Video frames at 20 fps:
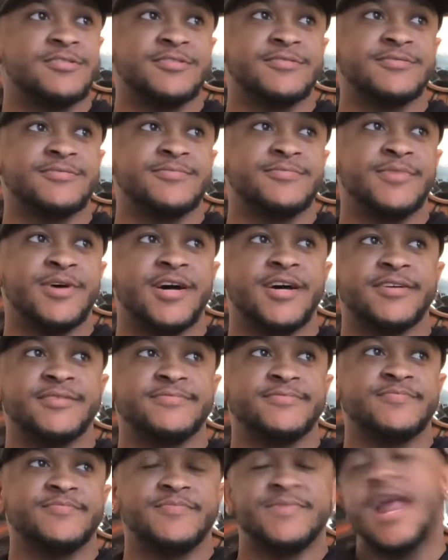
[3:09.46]

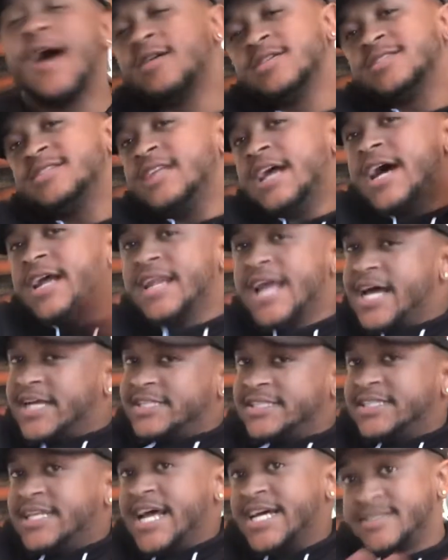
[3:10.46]
But that
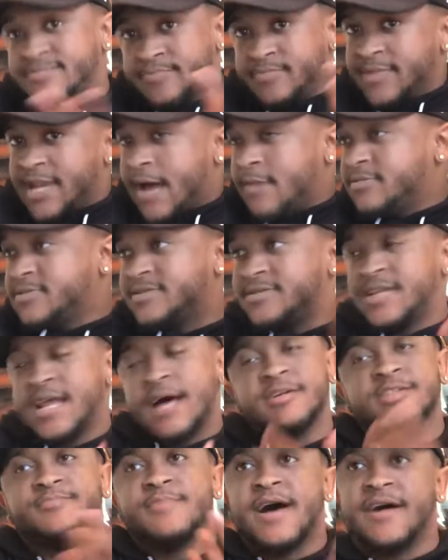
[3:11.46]

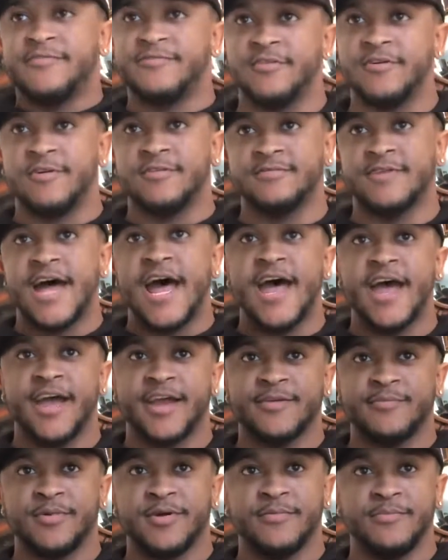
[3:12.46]
was my fault. I
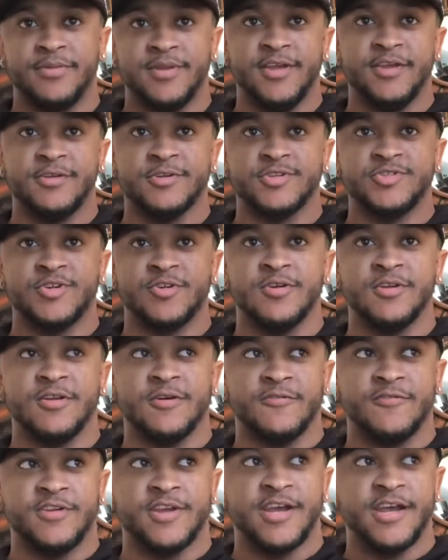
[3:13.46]
had complete control
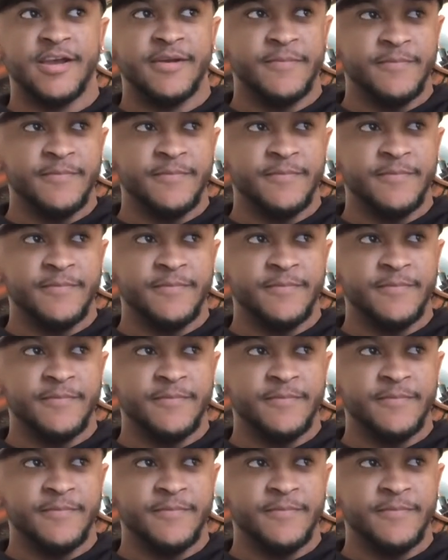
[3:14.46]
over that.